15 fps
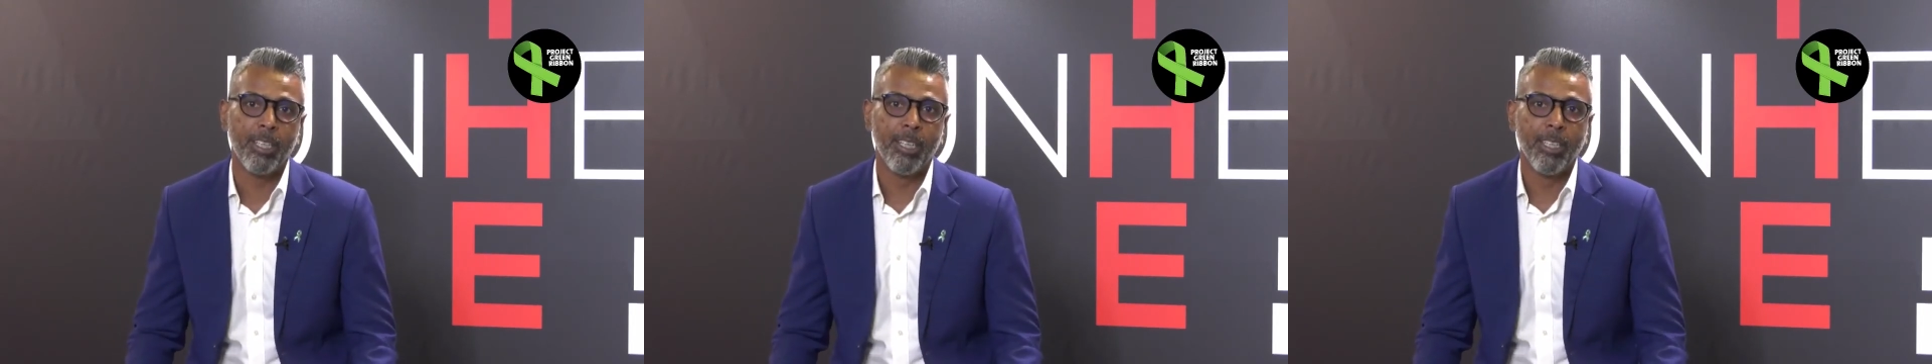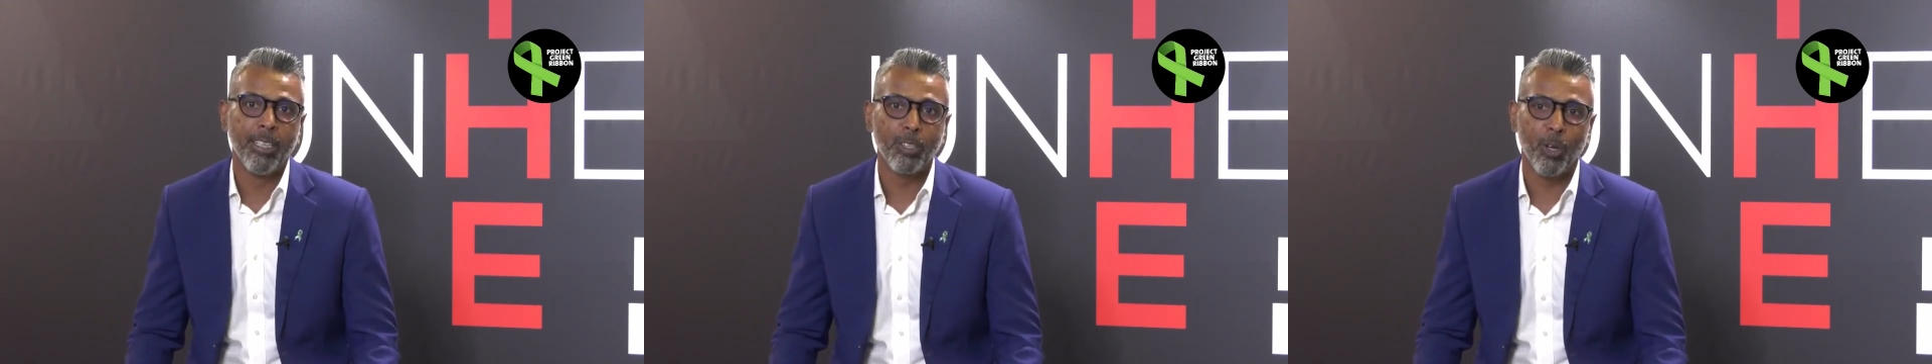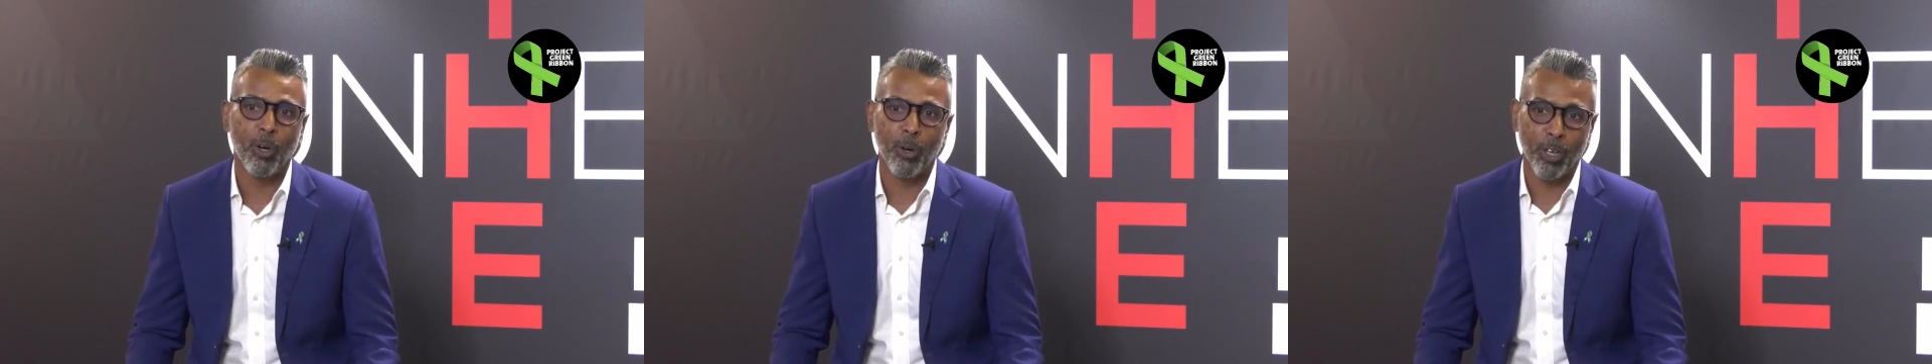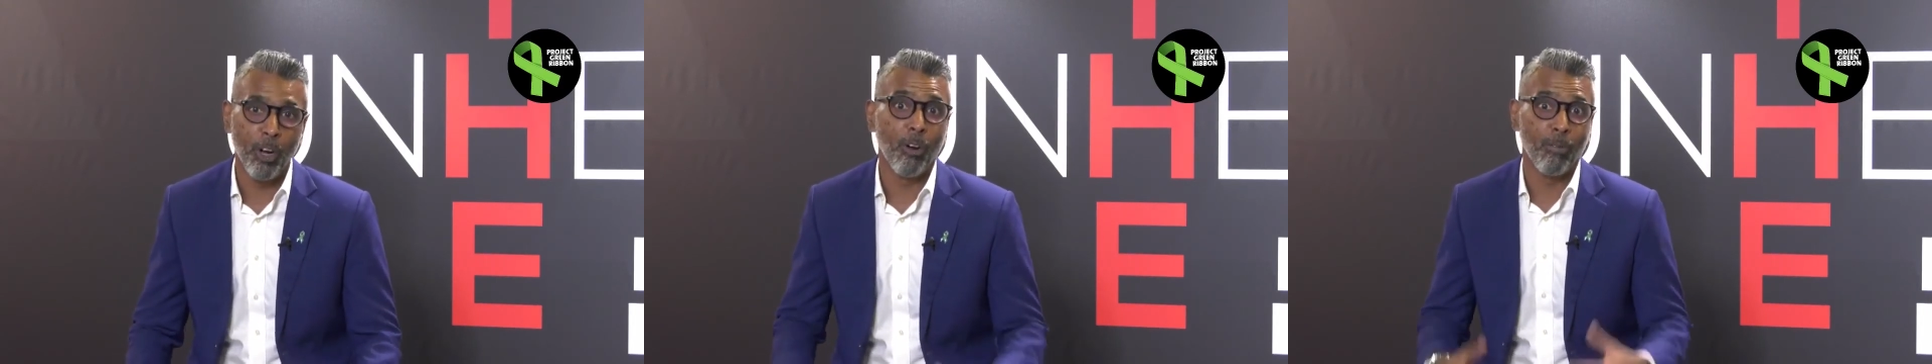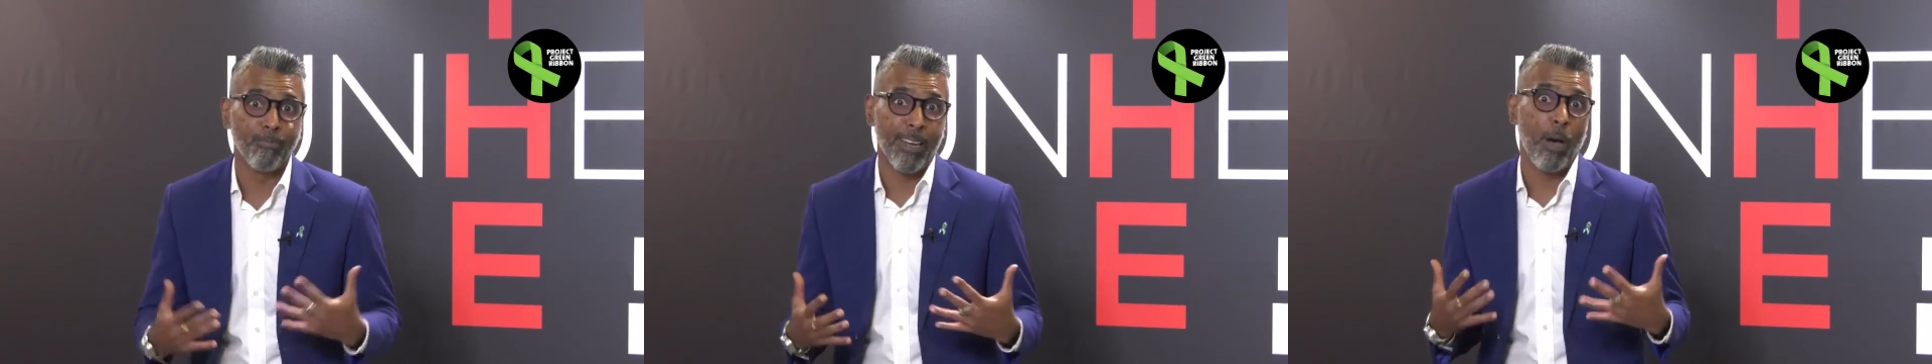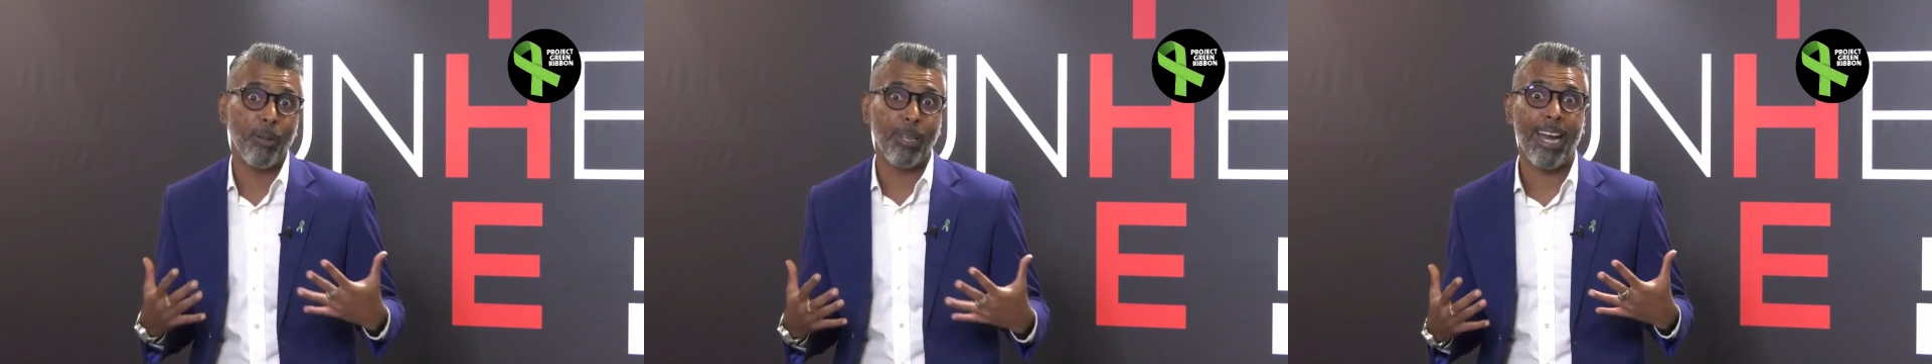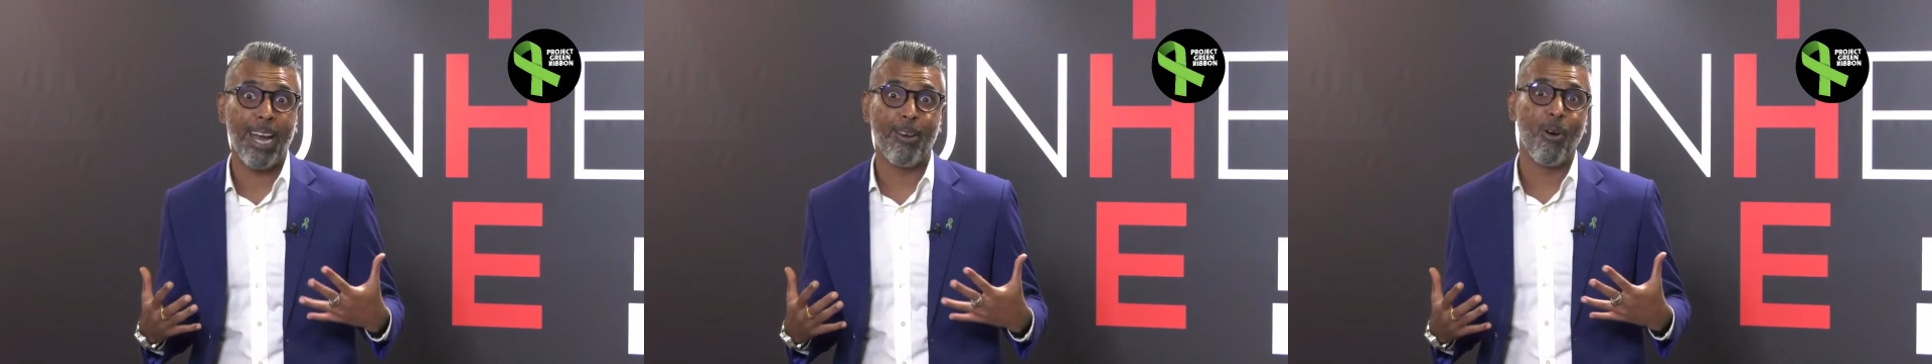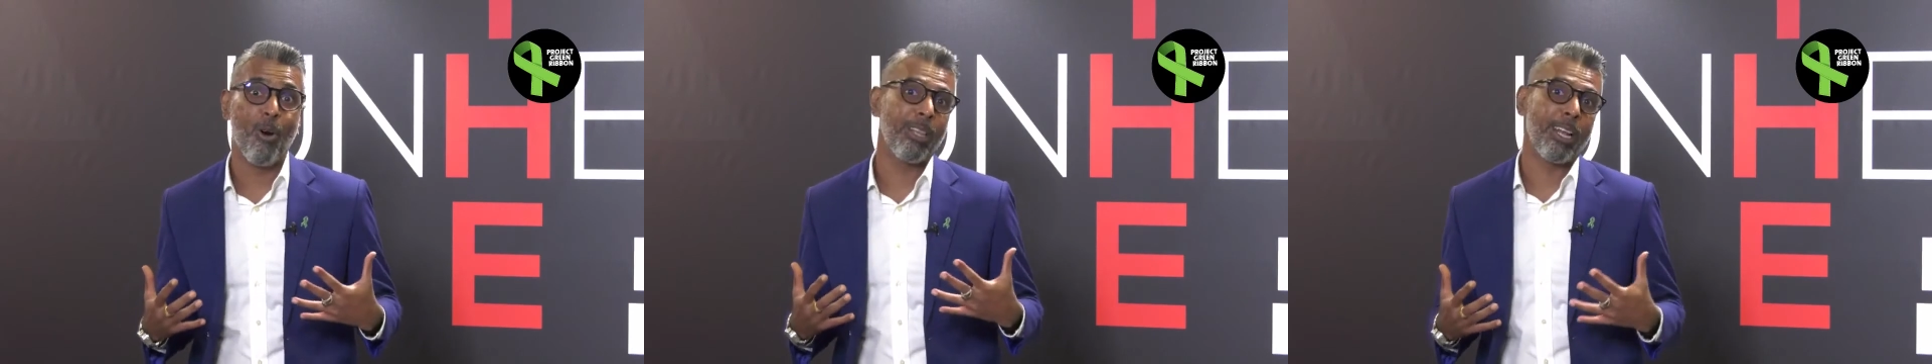So, now that I
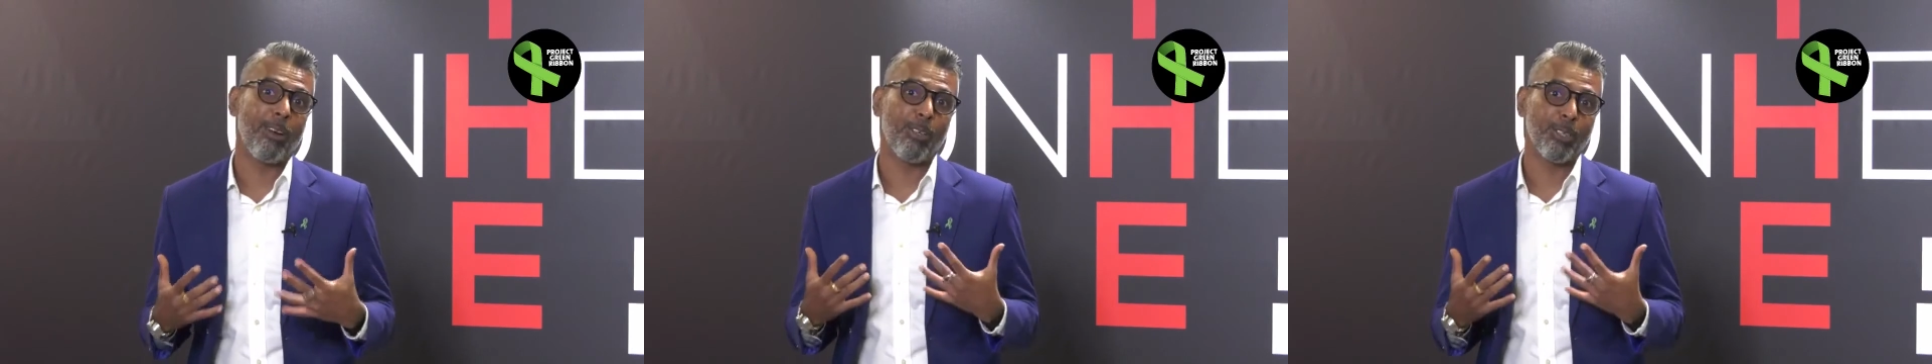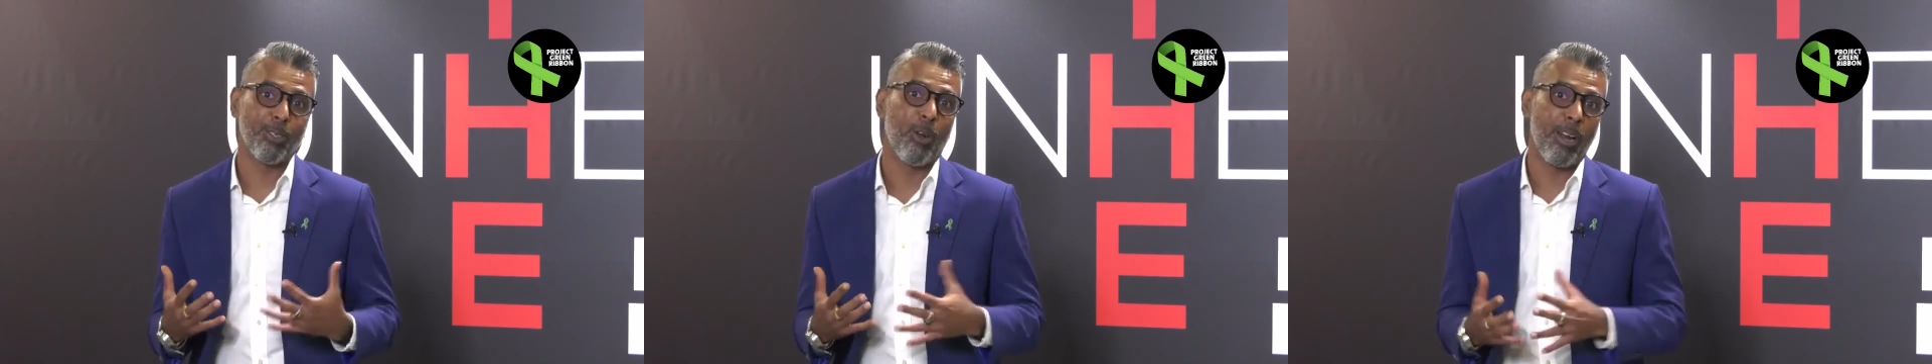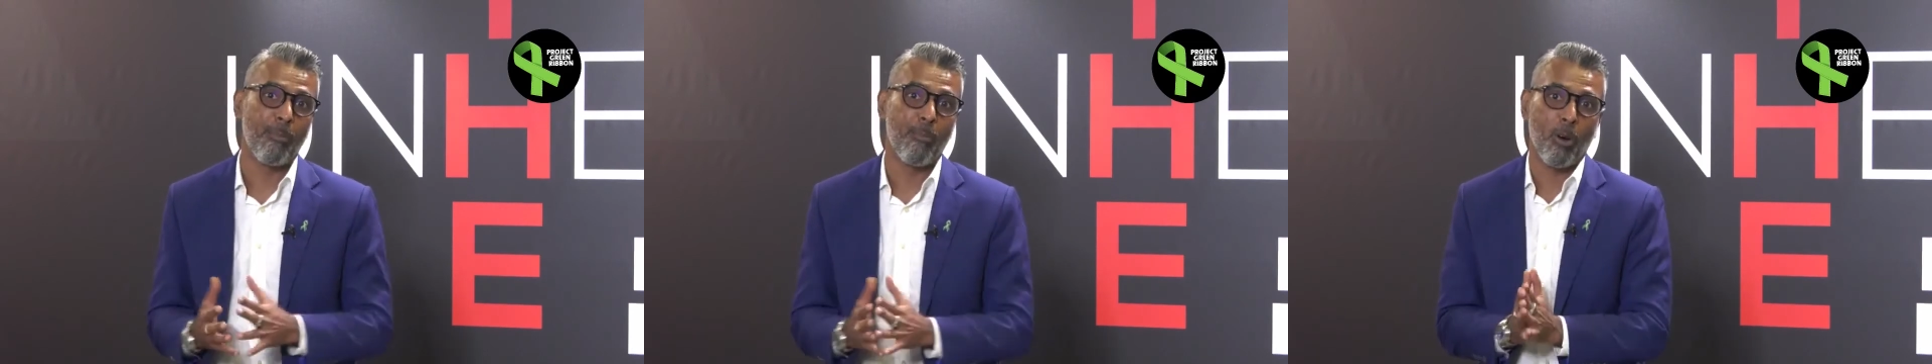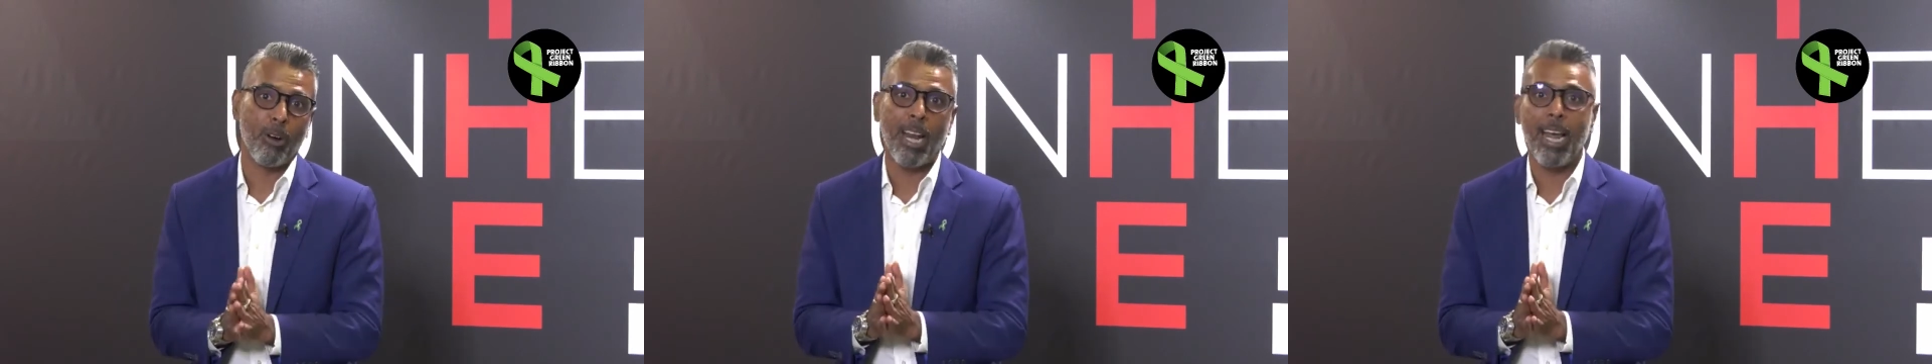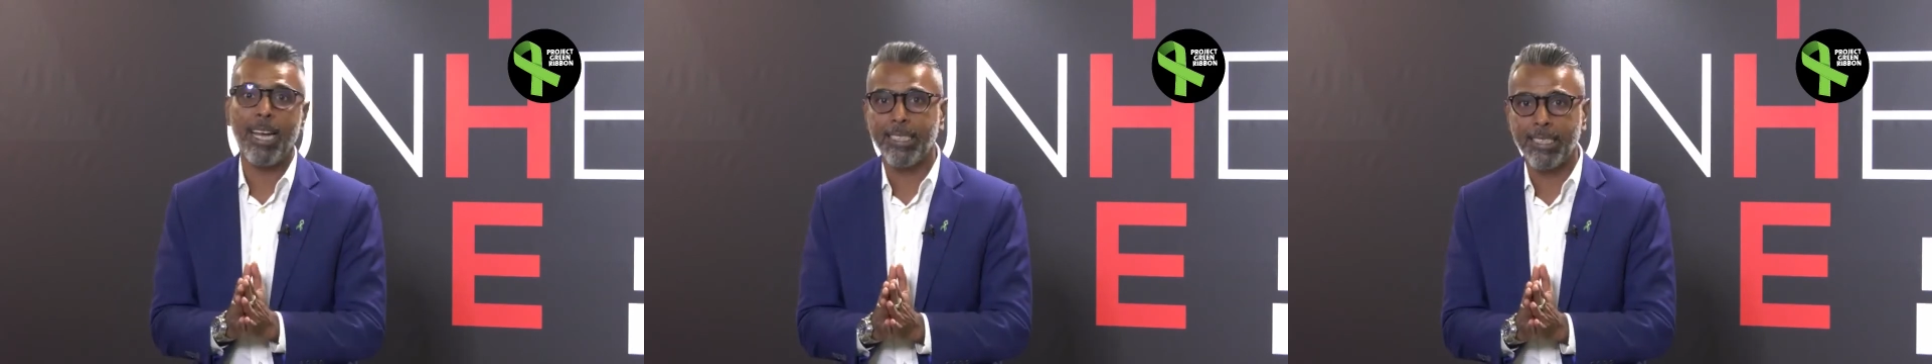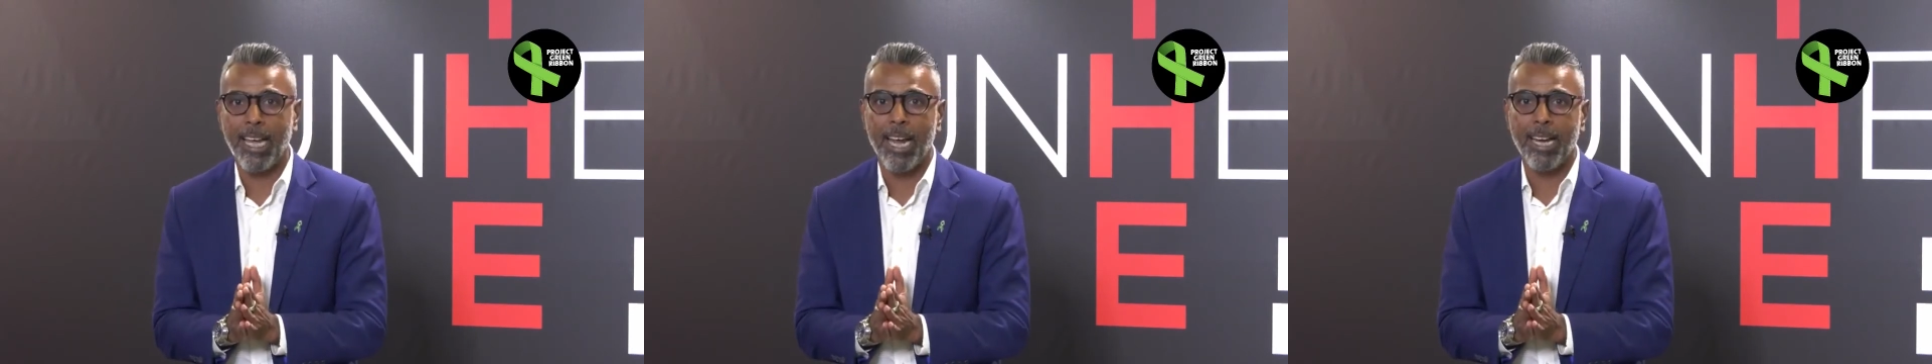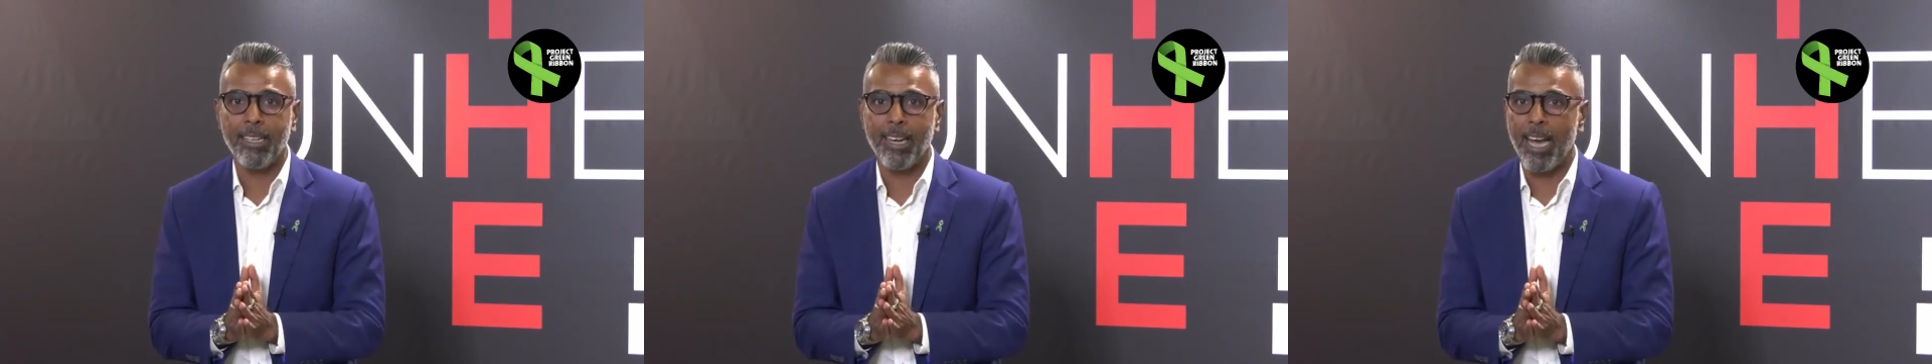know that I was not a borderline son,